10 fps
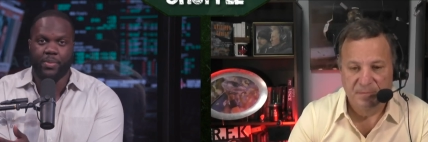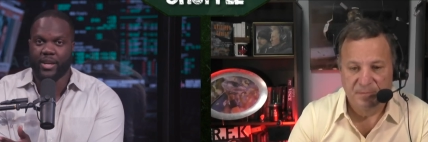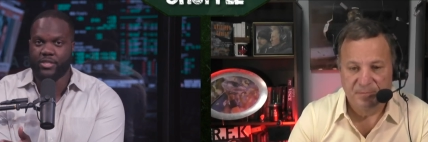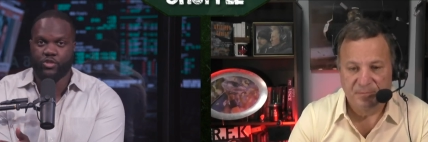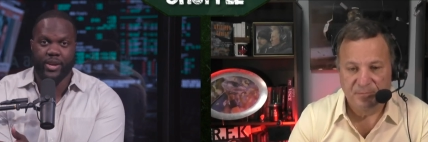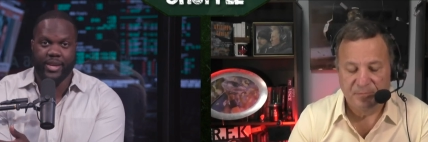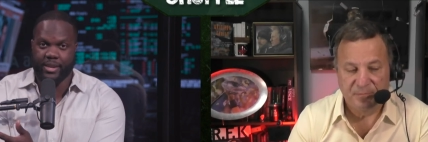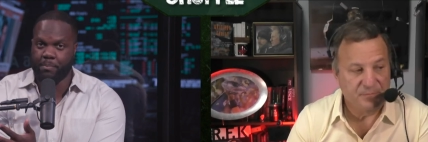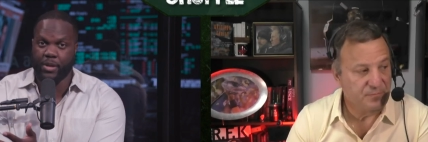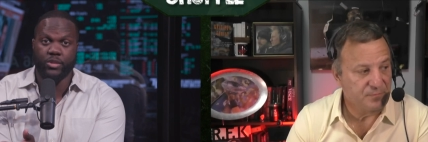Speaker 1: bucks to try to
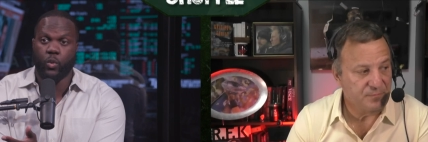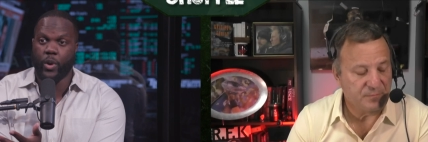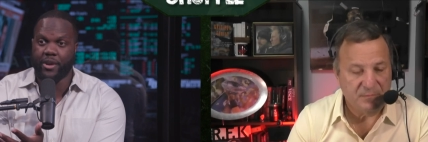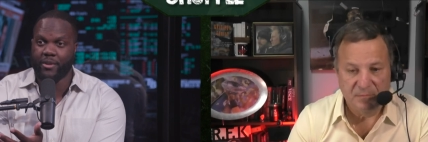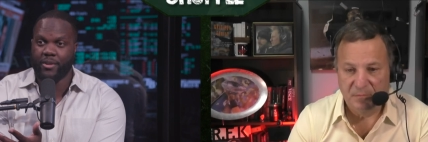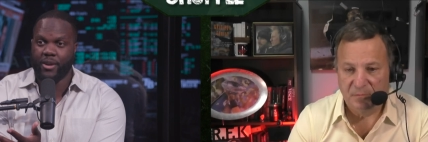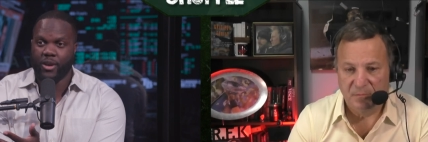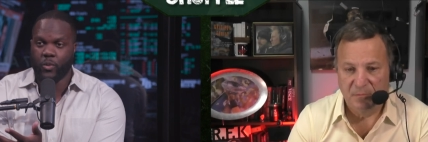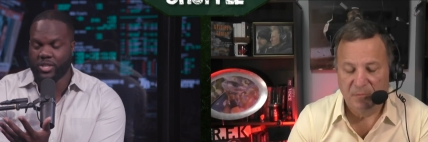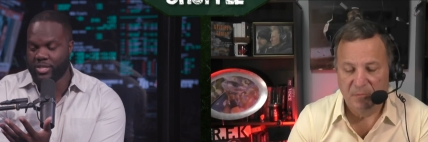build a winner.
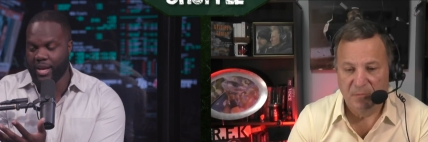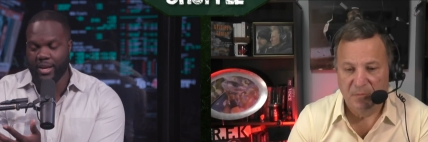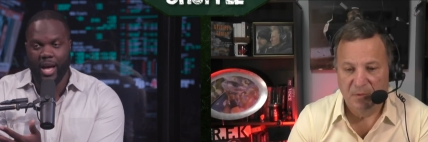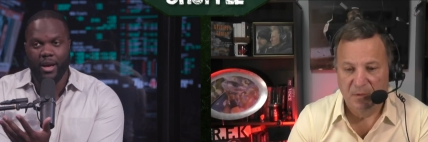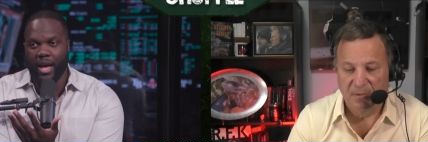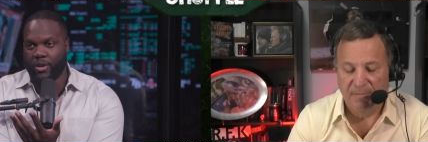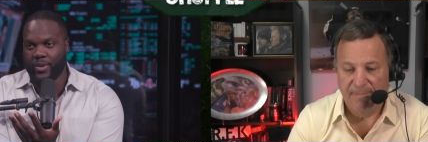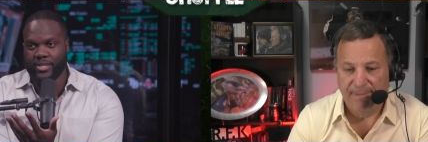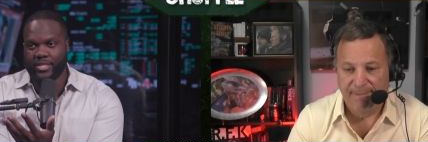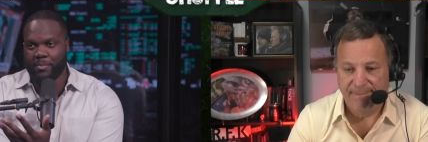Which I, I
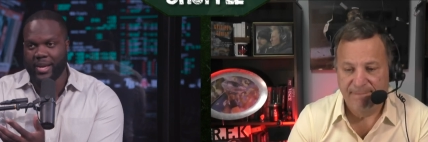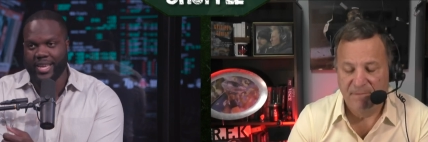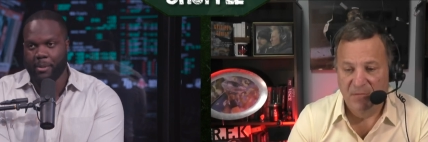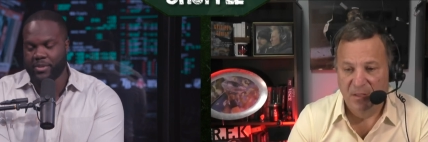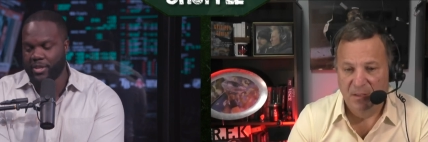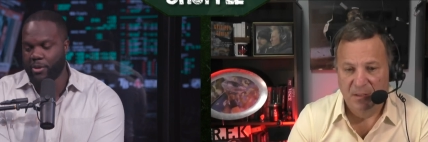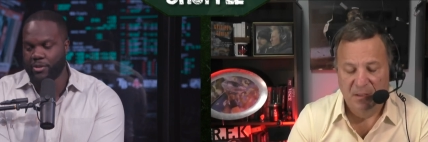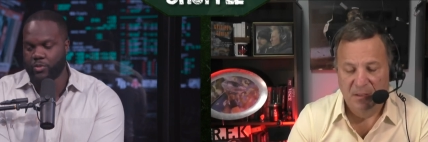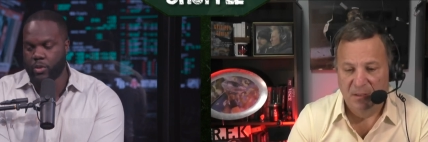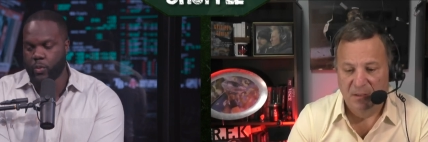always tip my cap to the
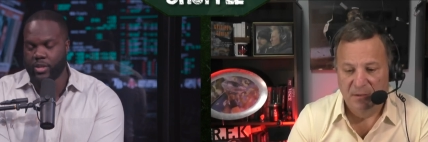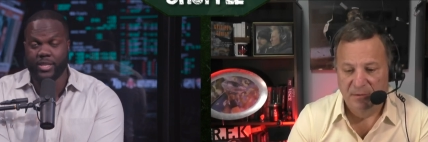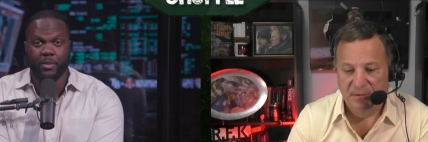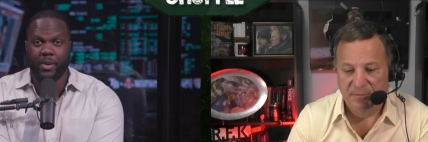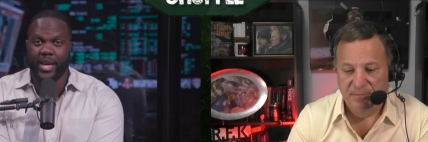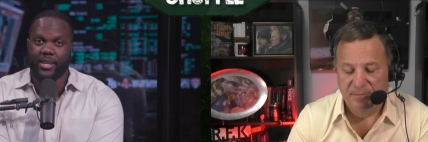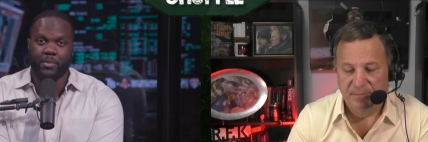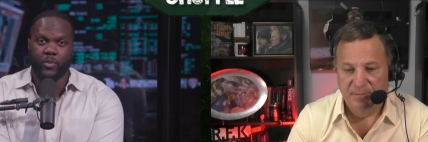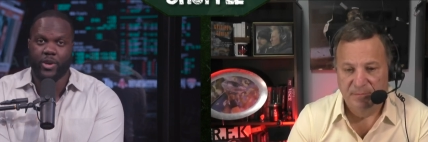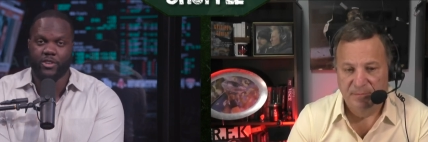owners who are willing to pay to
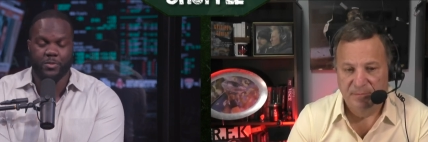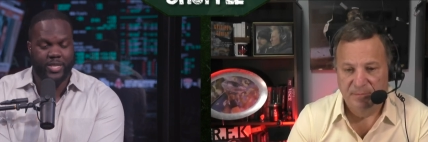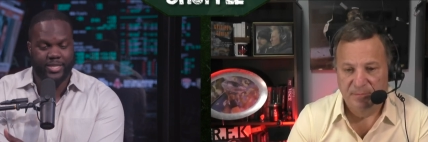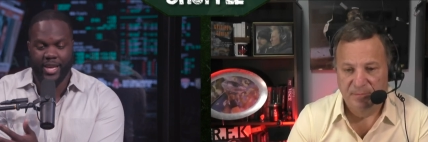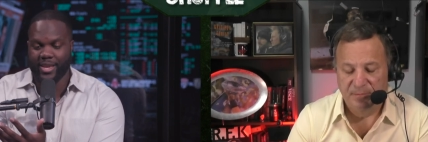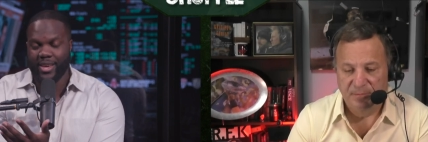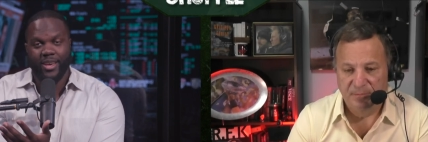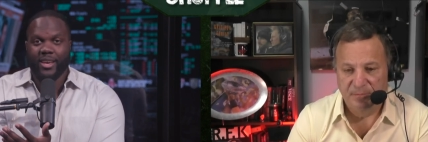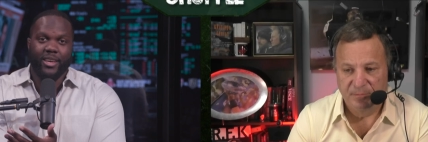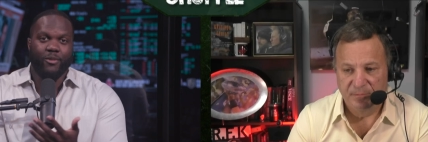be winners because hey,
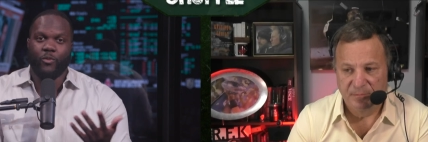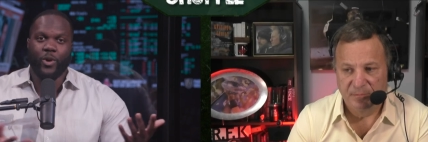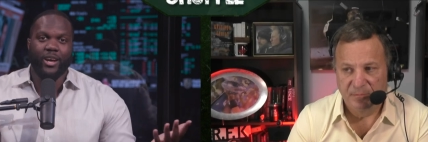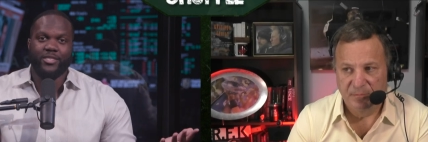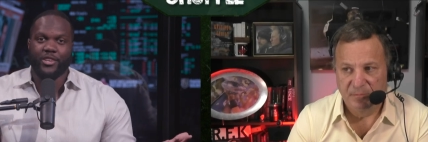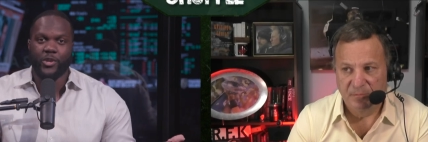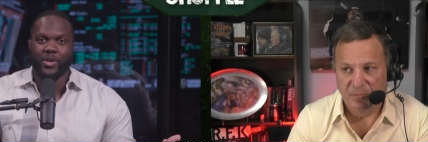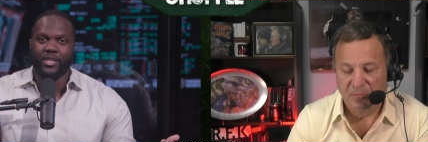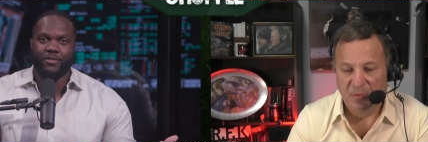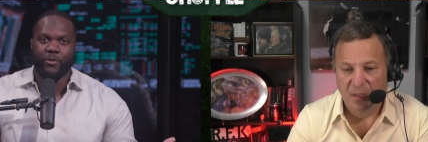eh, what else are you in
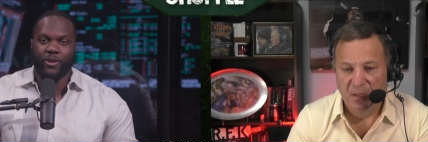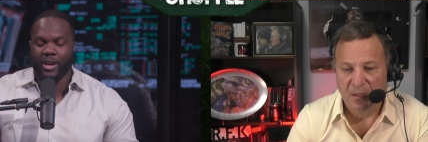this for?